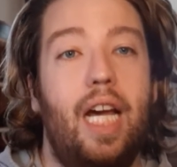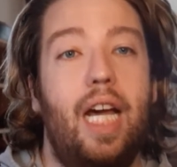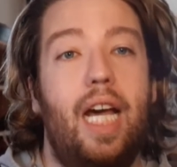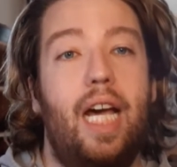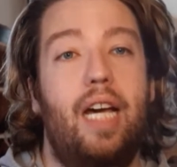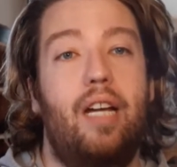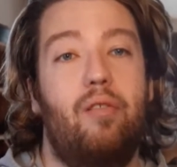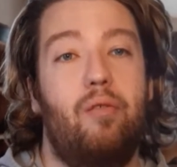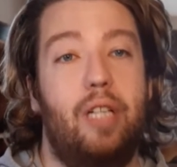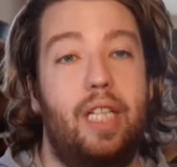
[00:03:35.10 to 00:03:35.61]

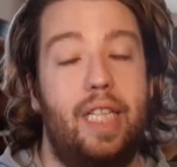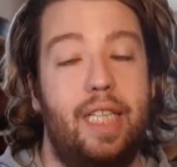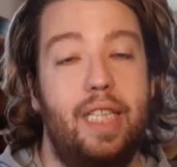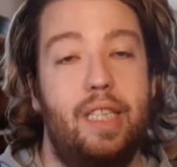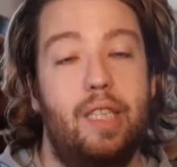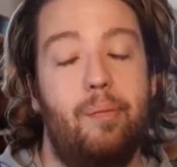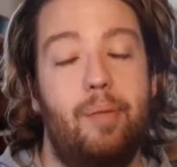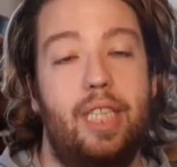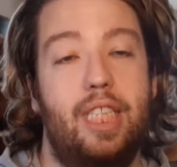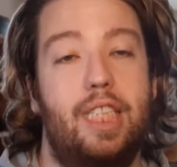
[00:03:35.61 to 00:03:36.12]
And we need
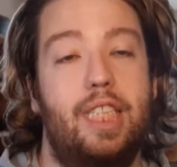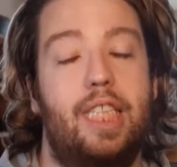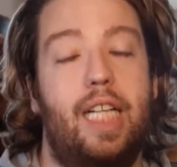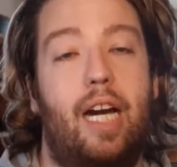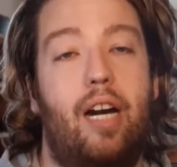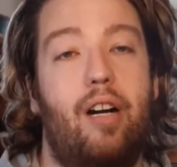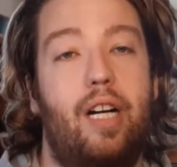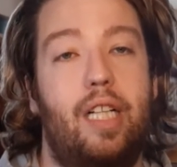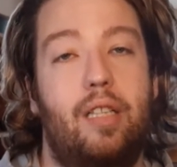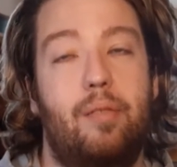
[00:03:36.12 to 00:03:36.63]
to be
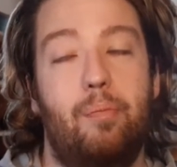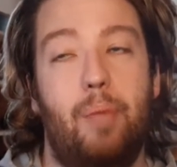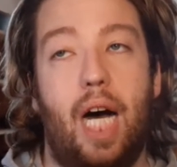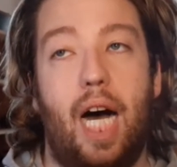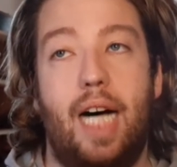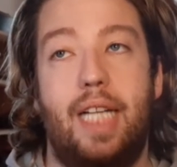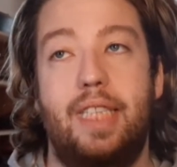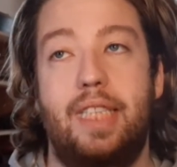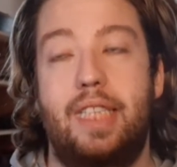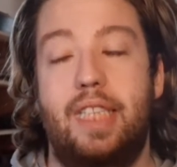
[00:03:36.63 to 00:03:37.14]
sharing
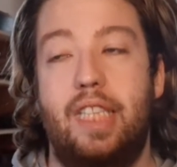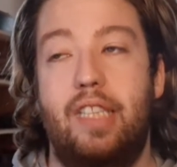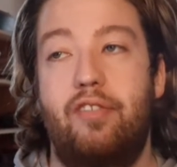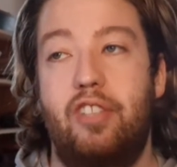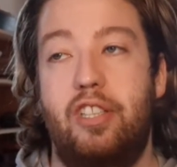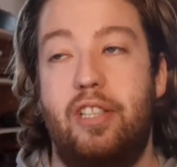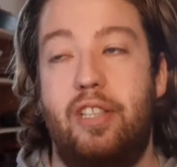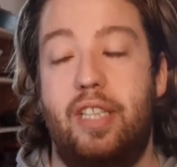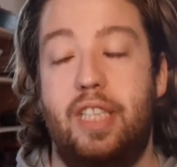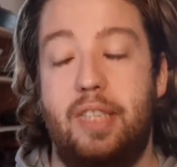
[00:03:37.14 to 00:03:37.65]

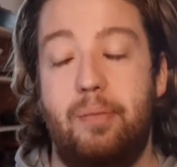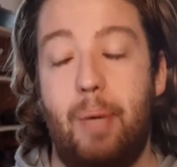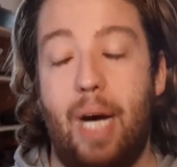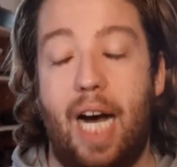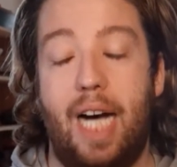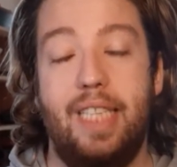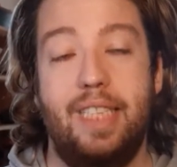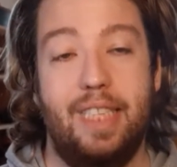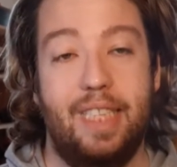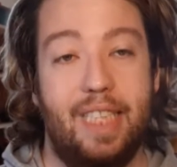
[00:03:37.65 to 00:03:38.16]

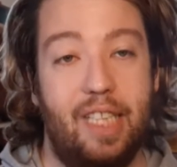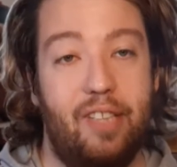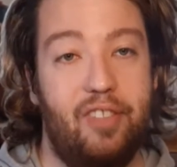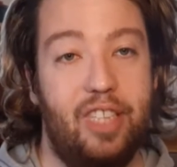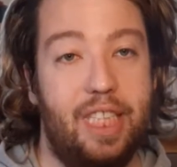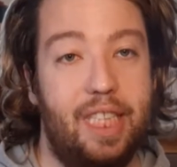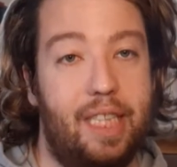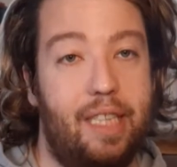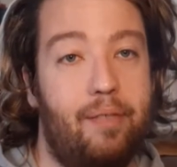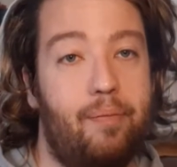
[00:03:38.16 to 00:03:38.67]

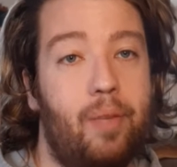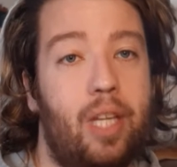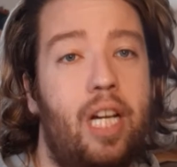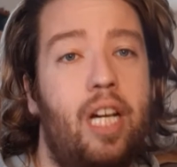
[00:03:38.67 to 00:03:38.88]
positivity.